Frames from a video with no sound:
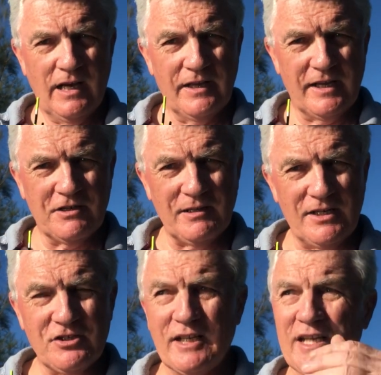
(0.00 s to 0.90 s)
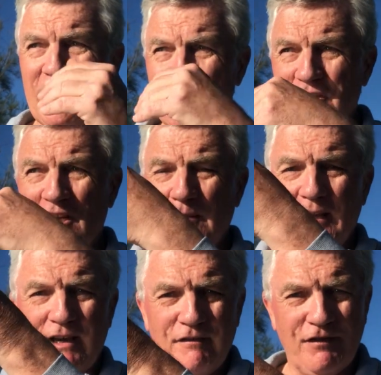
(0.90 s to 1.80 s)
And then gradually, as you're going
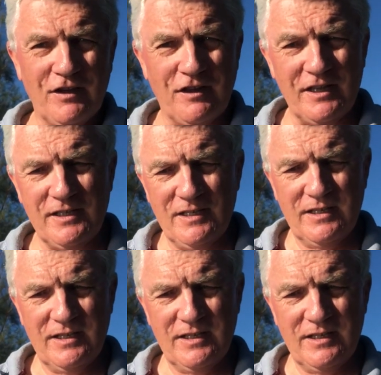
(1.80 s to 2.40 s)
out further,